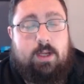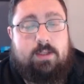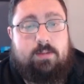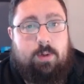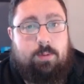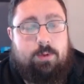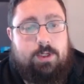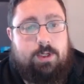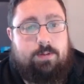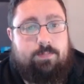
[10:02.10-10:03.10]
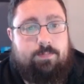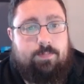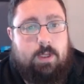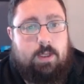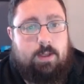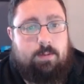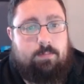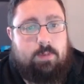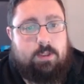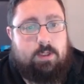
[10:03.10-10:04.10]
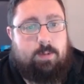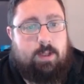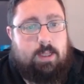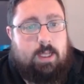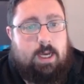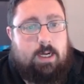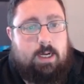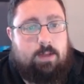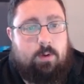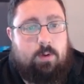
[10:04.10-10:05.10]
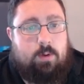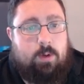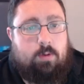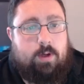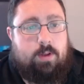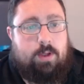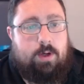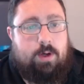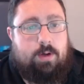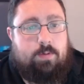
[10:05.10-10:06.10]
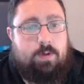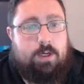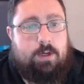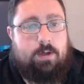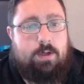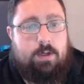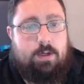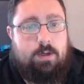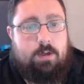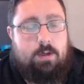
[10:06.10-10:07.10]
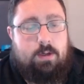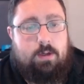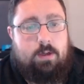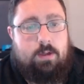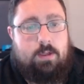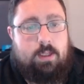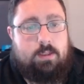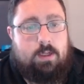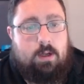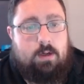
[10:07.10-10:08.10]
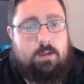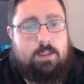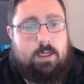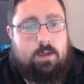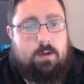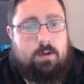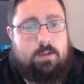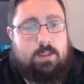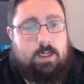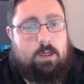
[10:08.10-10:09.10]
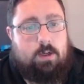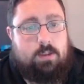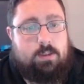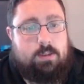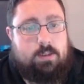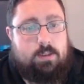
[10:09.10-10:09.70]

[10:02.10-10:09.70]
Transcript: some people this year. There's going to be a lot of throwing the ball around the yard over there. Dallas Goedert, Zach Ertz.